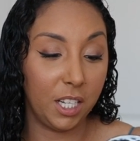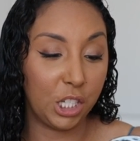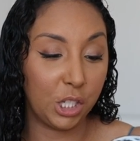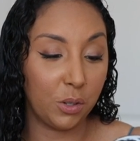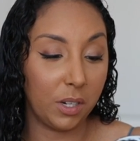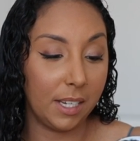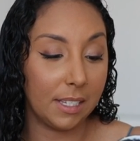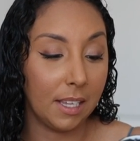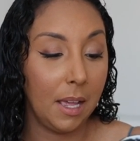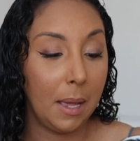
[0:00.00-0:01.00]

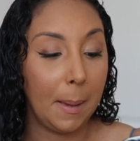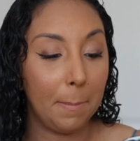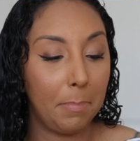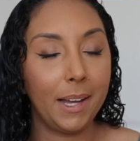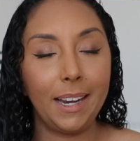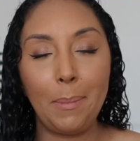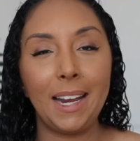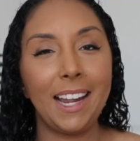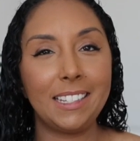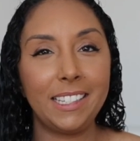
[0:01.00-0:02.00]
degrees. But I mean,
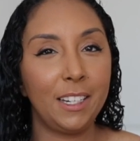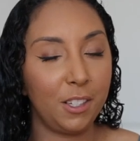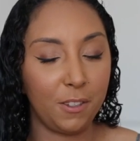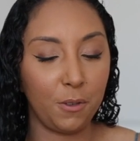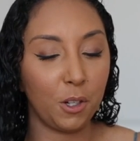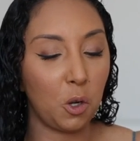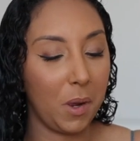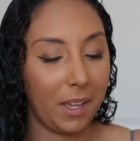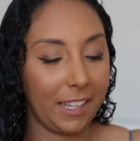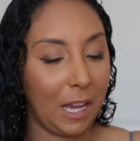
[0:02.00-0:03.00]
I just did it just for a
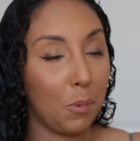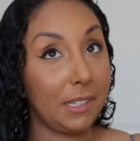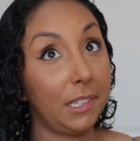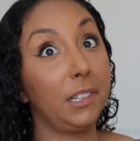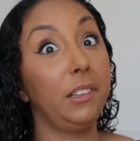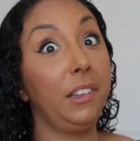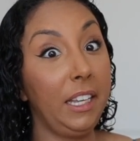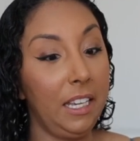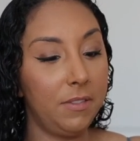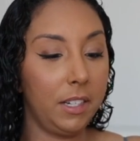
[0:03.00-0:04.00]
quick thing. I wasn't gonna
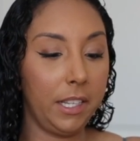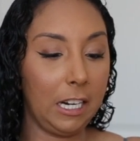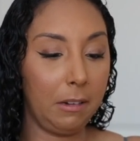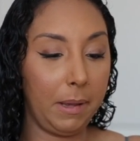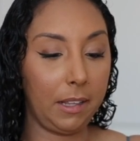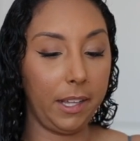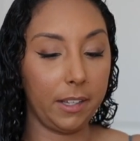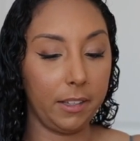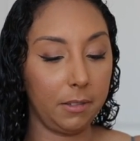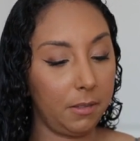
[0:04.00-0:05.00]
leave it in there and make like
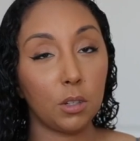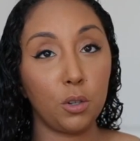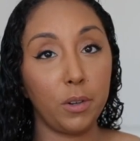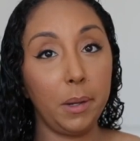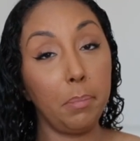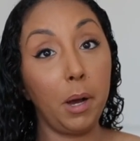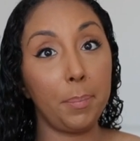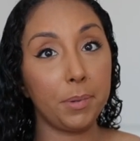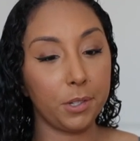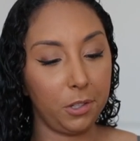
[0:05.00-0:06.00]
a cream
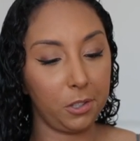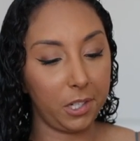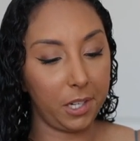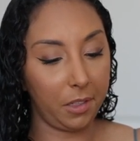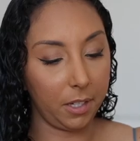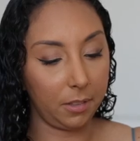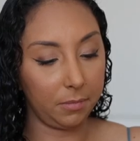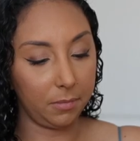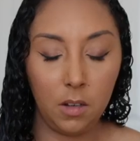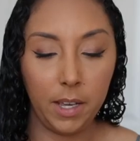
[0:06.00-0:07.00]
popsicle or anything.
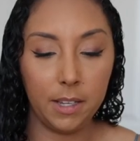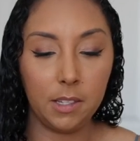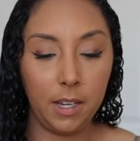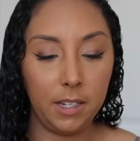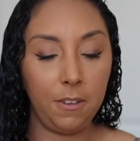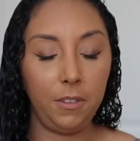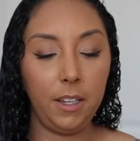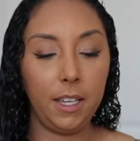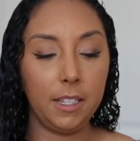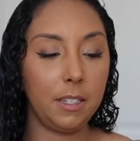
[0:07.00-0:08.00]
Okay, so I
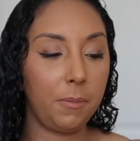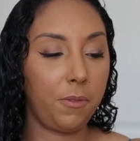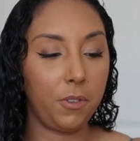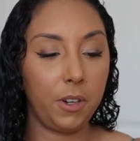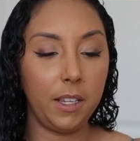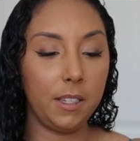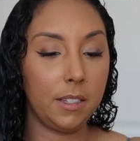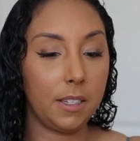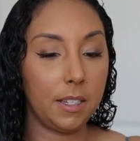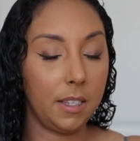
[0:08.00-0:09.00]
definitely get some
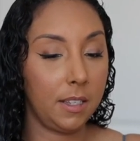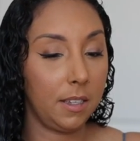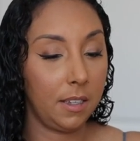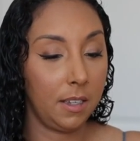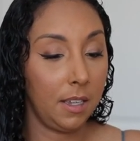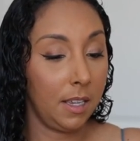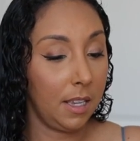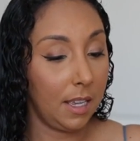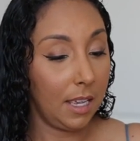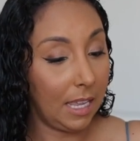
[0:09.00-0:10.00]
frizz
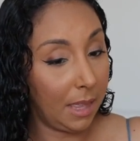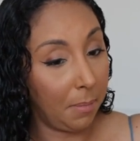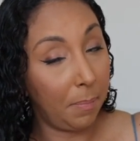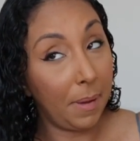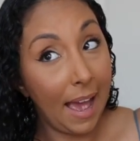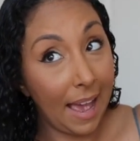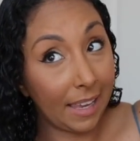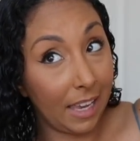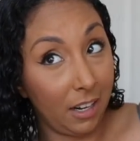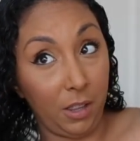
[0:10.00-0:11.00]
in the
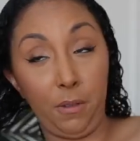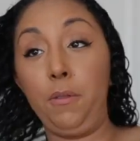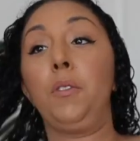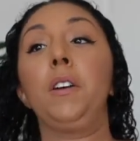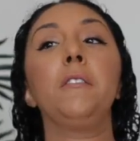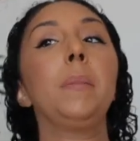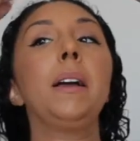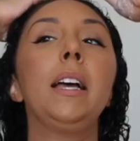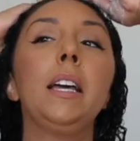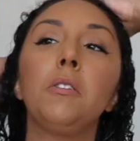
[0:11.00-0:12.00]
back and on the front of my
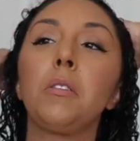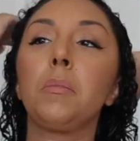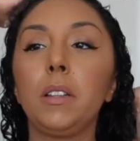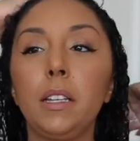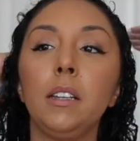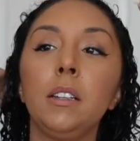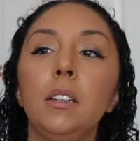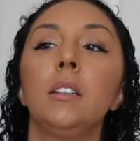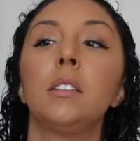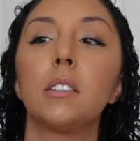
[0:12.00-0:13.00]
head normally.
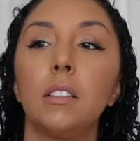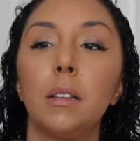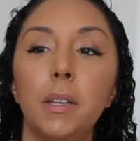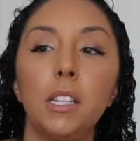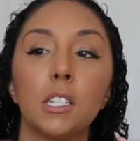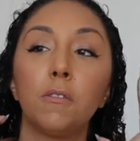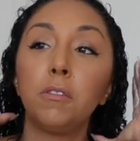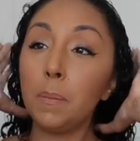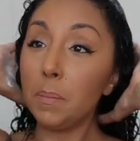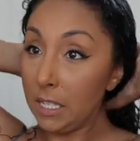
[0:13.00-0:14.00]
So let me just
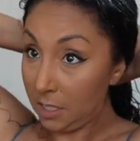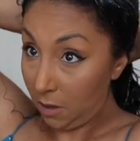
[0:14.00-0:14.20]
flip this